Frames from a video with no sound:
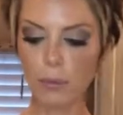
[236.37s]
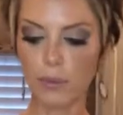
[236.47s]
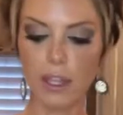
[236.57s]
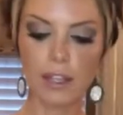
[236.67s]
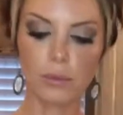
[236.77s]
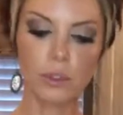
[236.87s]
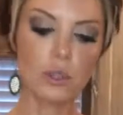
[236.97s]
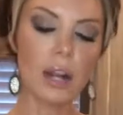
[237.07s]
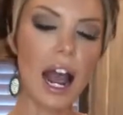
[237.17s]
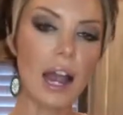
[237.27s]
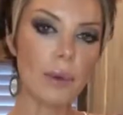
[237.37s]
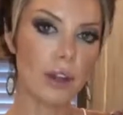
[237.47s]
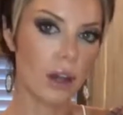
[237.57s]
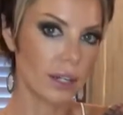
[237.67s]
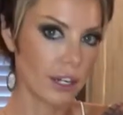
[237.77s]
and do what I would call
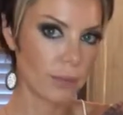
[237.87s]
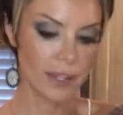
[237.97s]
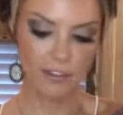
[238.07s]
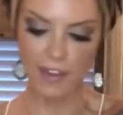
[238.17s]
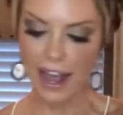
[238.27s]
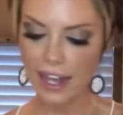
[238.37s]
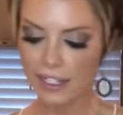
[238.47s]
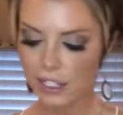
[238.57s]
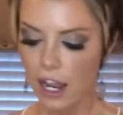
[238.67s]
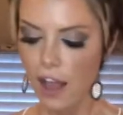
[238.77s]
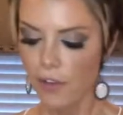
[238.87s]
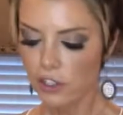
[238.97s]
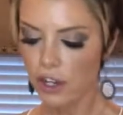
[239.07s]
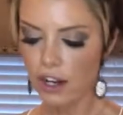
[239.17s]
an intermittent fast. There's a lot of